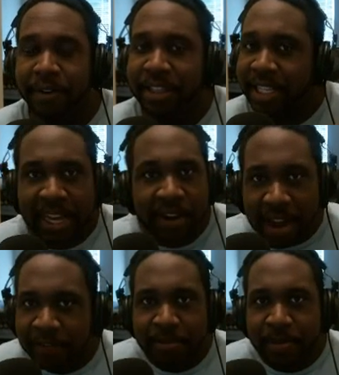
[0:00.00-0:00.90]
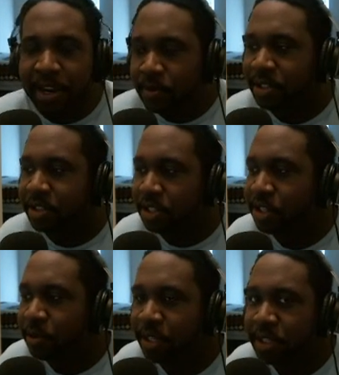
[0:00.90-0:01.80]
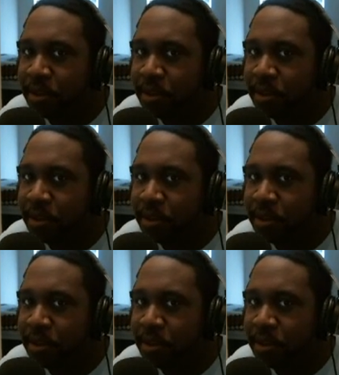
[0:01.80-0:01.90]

That's how everybody wants to do it.